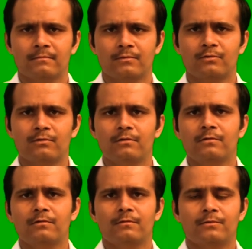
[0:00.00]
So
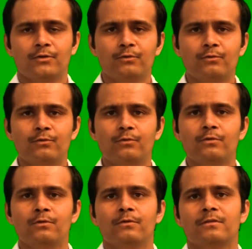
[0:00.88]
due to
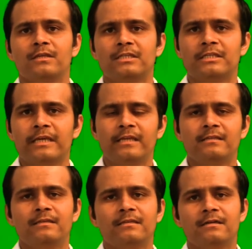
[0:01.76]
the
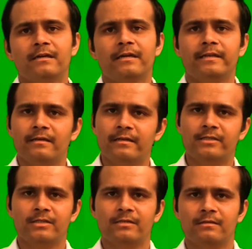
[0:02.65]
change in the
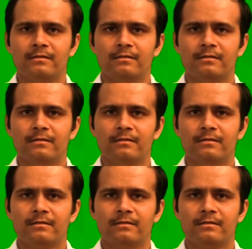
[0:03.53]
energy,